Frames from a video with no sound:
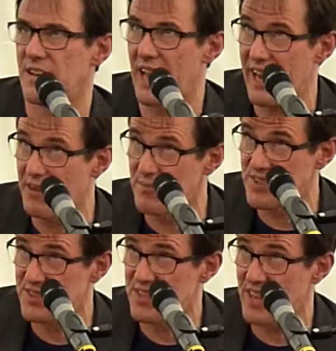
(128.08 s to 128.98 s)
Ian
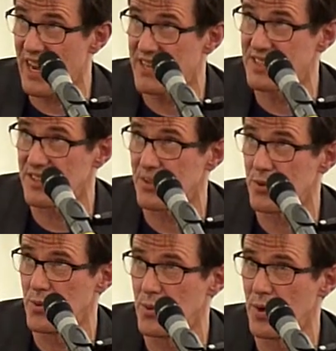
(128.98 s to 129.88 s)
was into
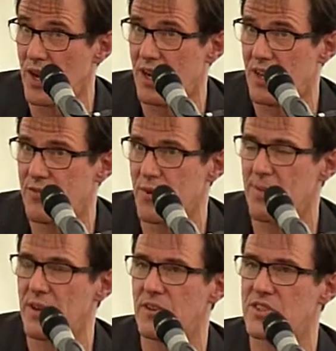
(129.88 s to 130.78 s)

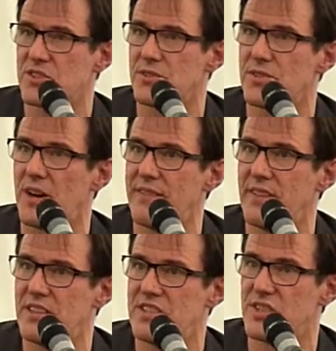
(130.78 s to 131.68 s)
Throbbing Gristle, and
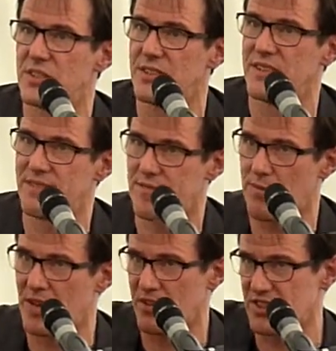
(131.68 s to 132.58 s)
they'd done,
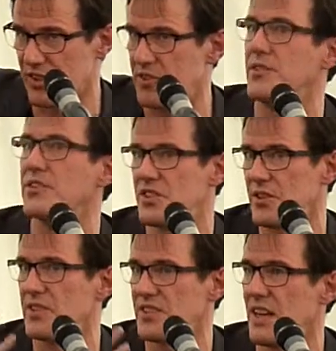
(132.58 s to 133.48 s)
Throbbing Gristle had done the
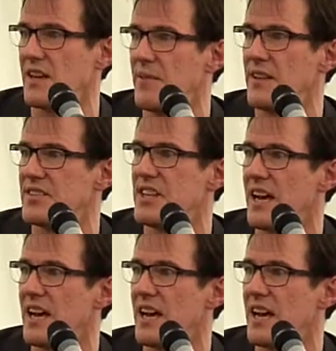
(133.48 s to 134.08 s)
Sordid Sentimental.